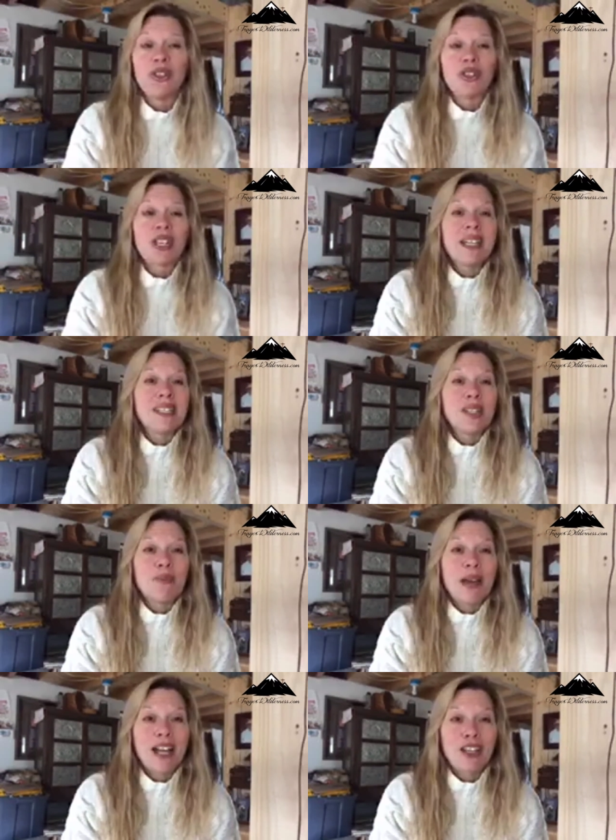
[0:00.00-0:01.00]
even your kids in
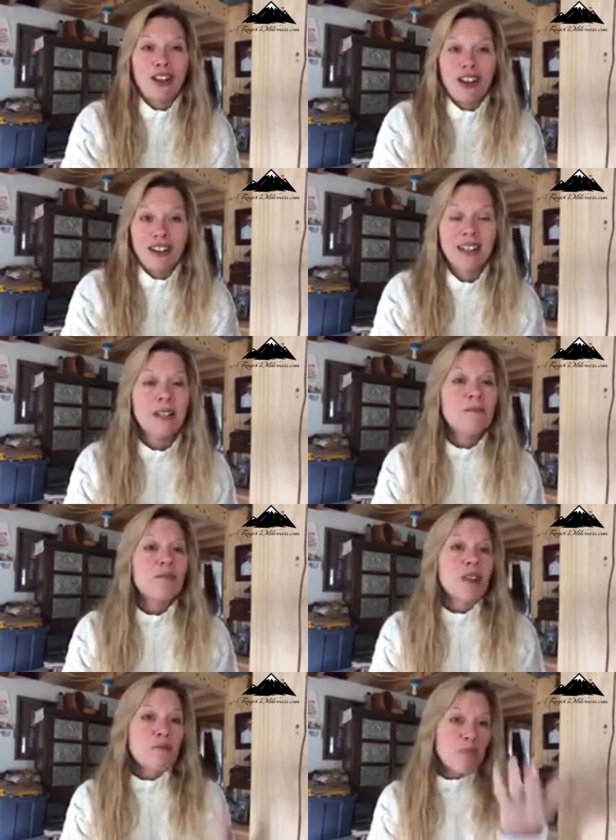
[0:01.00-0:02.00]
the backyard,
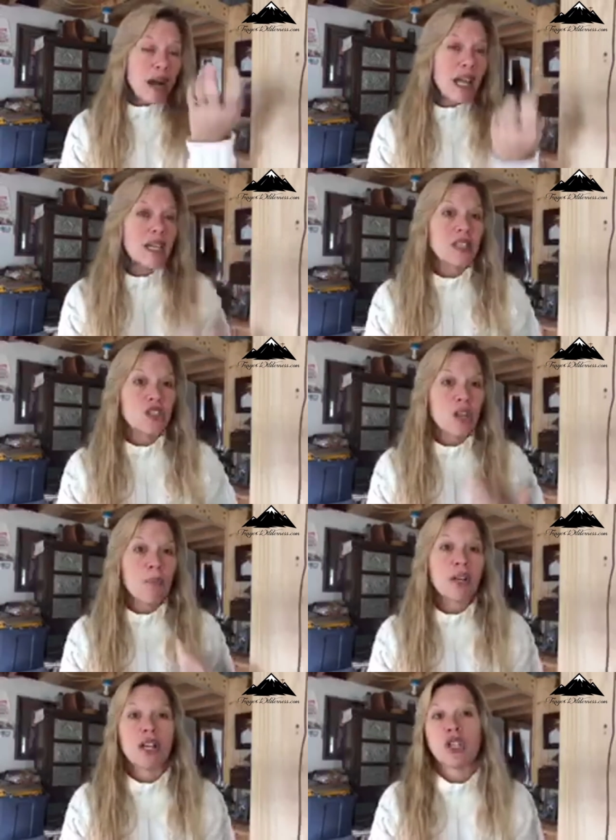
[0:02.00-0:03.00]
by
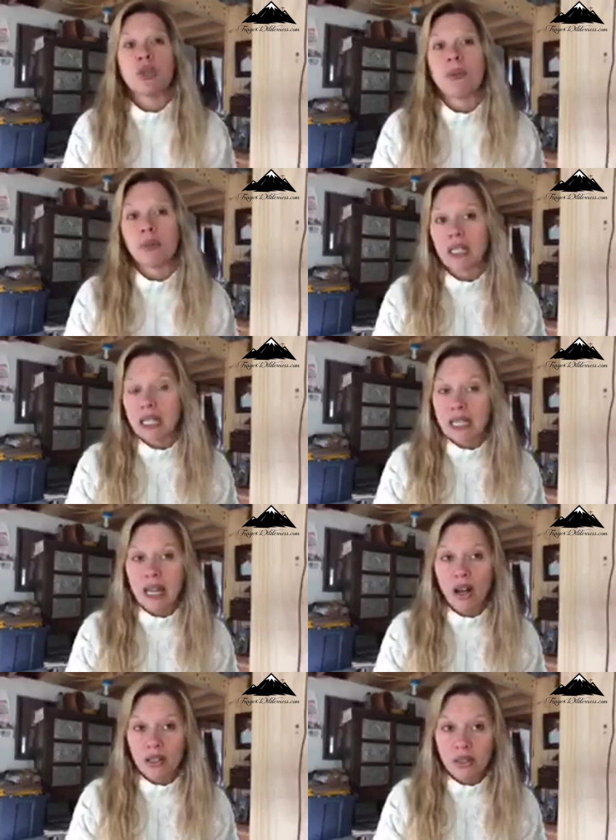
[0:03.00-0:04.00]
jumping on a trampoline
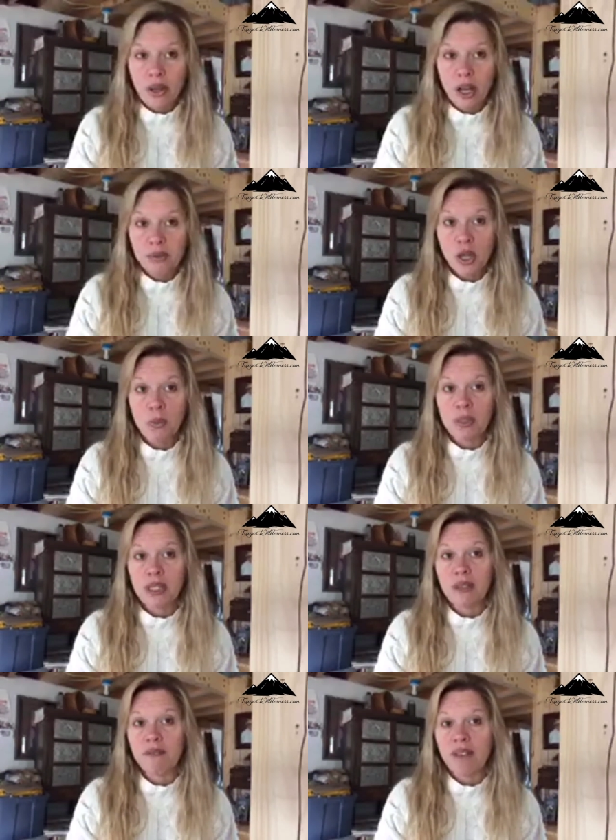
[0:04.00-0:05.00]
that also helps open
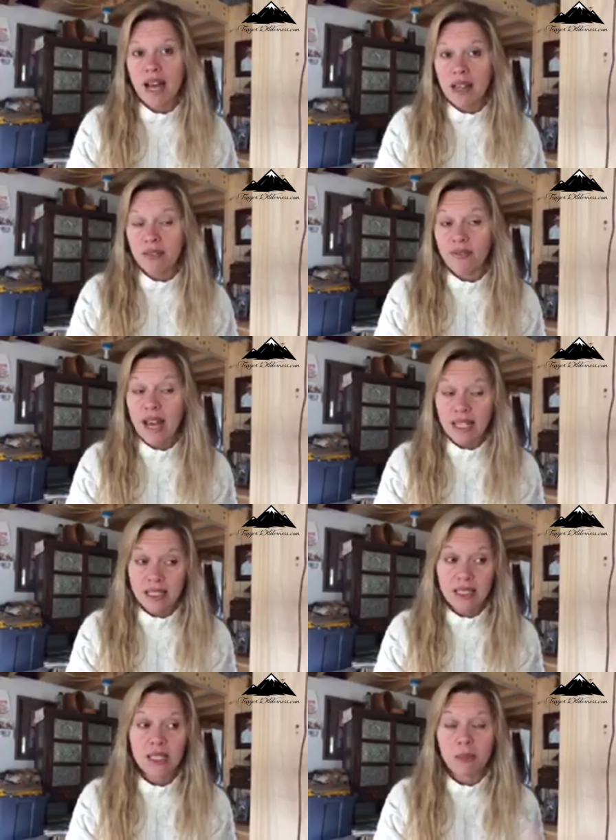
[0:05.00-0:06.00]
the
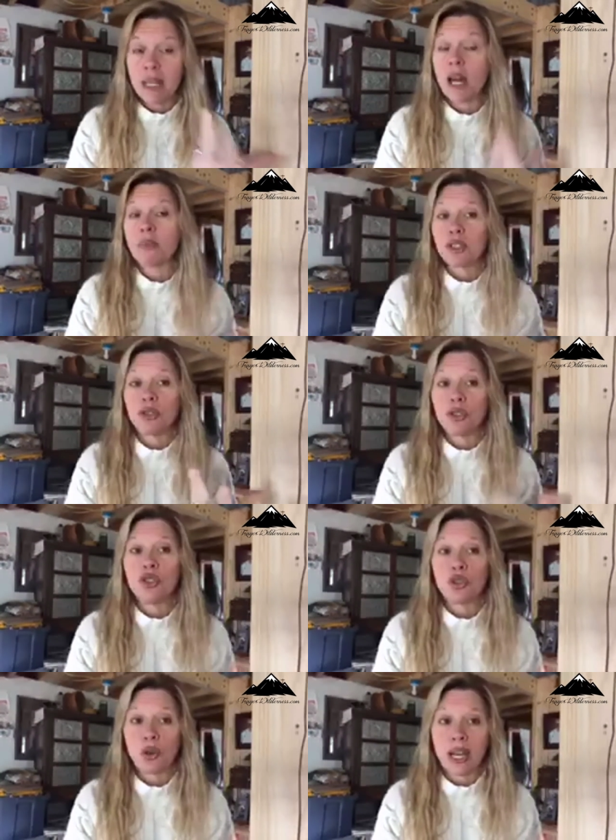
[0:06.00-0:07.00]
lymphatic system and helps you
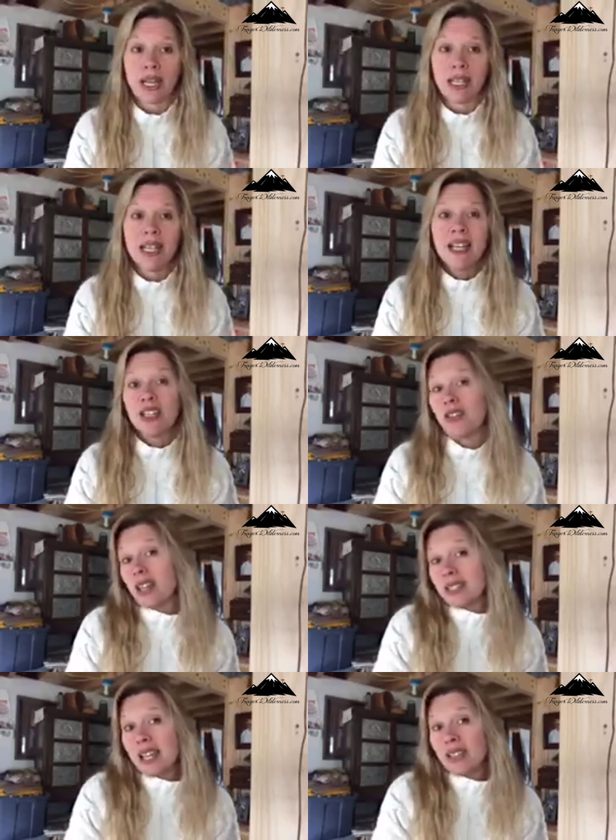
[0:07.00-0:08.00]
to drain. Now
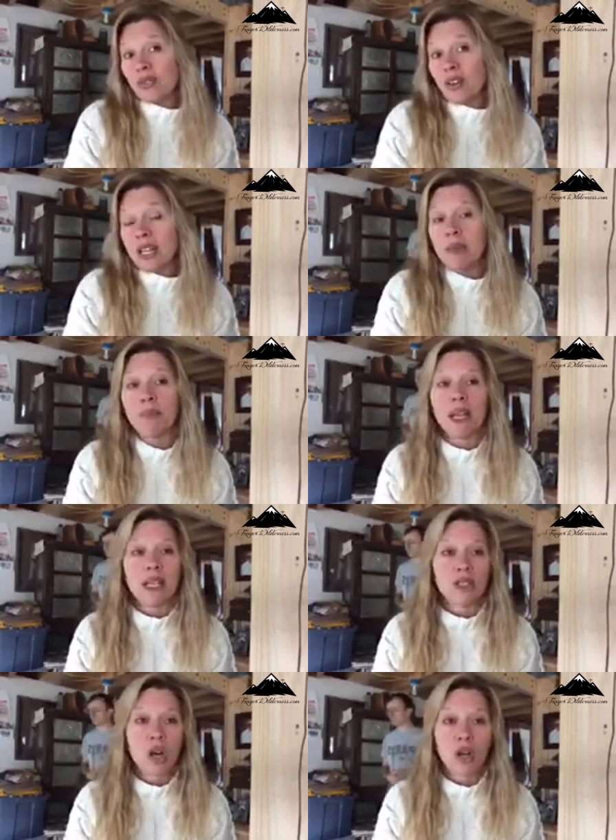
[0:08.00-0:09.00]
that sounds funny
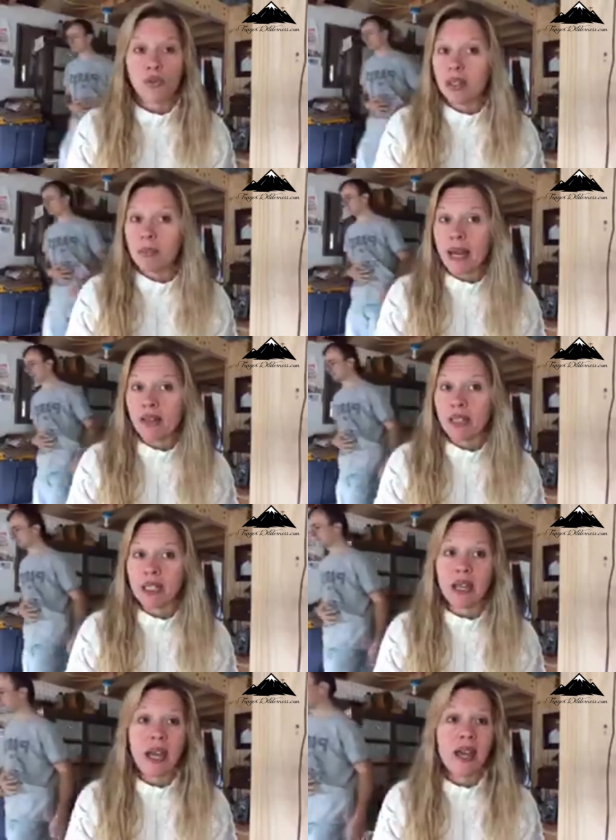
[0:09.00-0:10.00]
but it's called
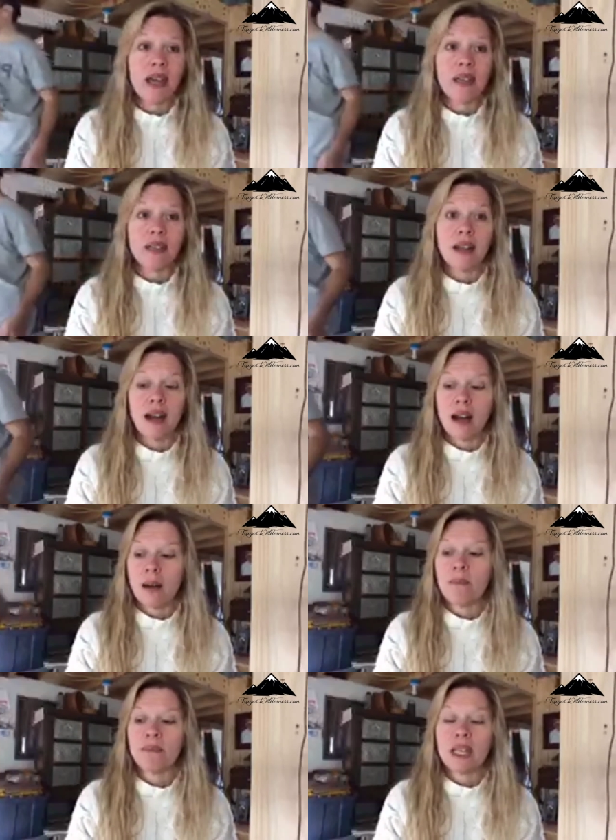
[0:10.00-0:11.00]
rebounding and
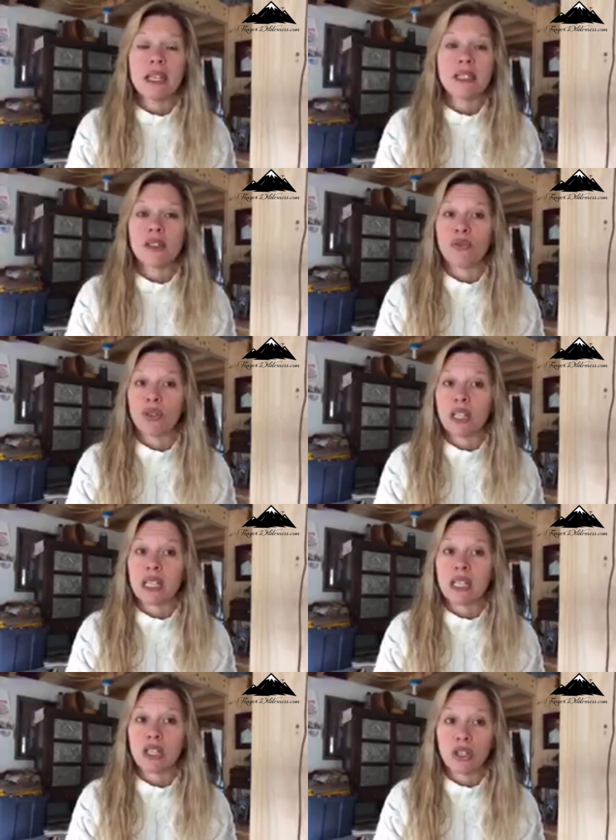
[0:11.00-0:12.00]
um, it's a
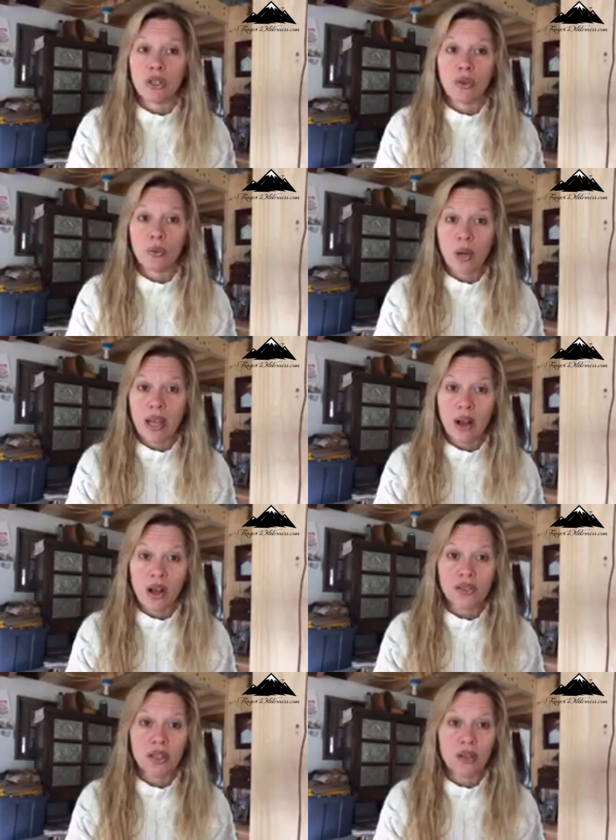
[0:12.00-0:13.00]
really good way
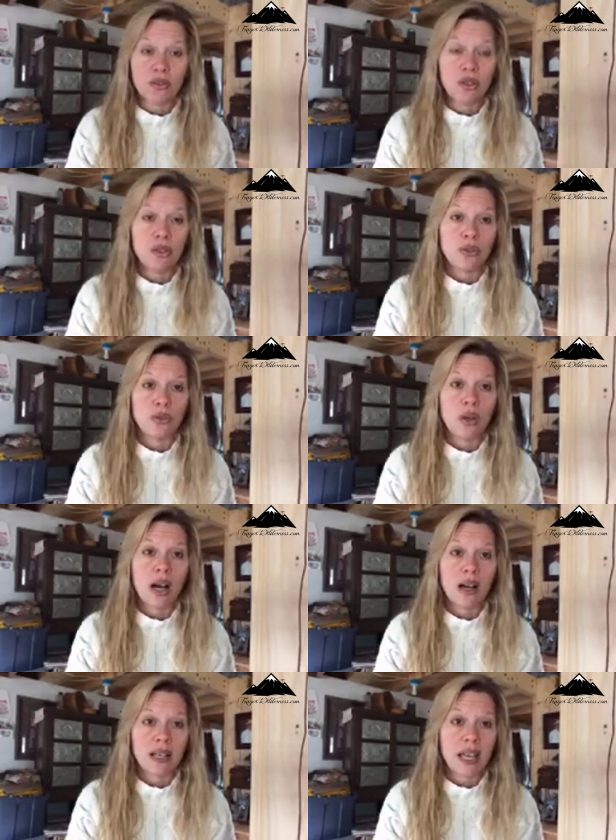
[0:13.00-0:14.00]
also to
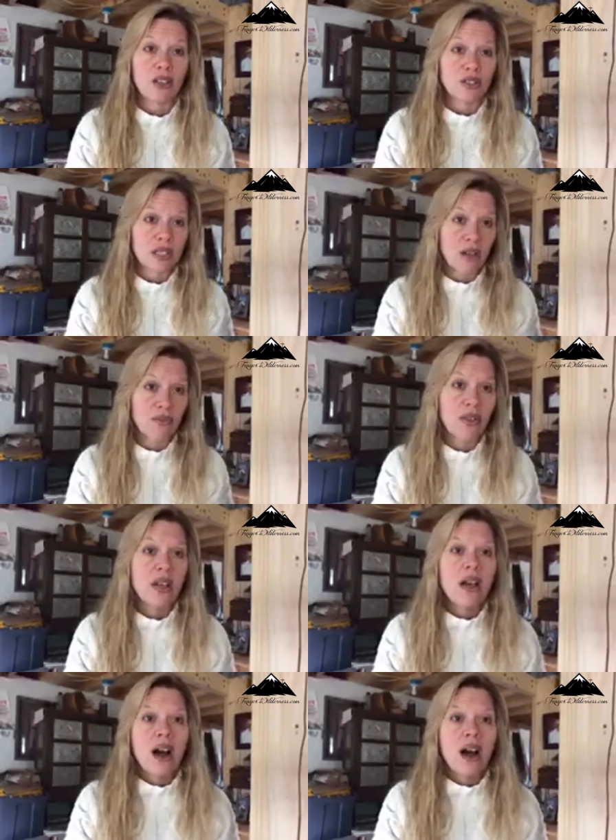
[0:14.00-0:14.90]
uh, get yourself